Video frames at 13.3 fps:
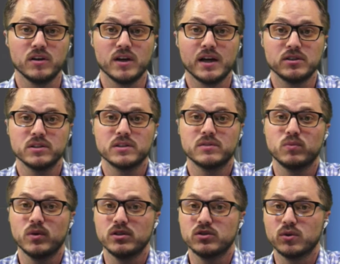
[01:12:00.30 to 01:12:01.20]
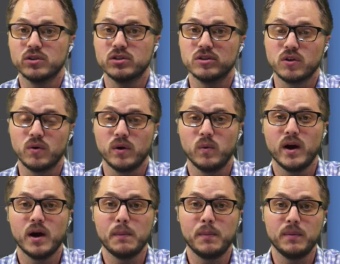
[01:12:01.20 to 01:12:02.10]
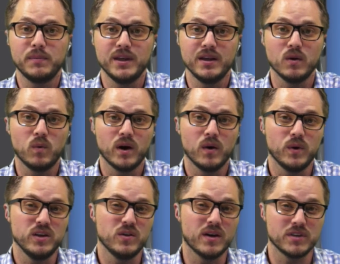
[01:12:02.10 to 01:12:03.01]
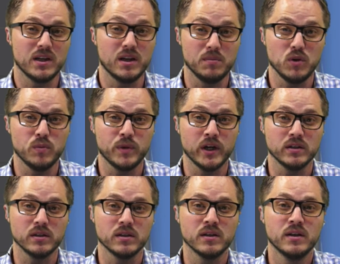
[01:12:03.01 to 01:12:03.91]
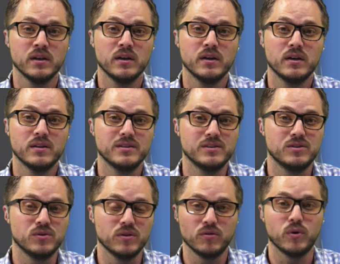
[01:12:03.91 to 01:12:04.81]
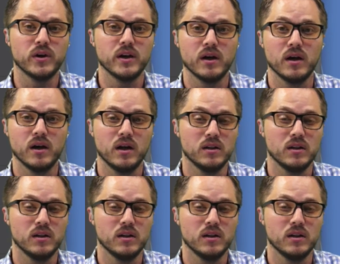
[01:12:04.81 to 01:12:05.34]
not just what sources are going where, but being aware when you have to hit a mute button to avoid a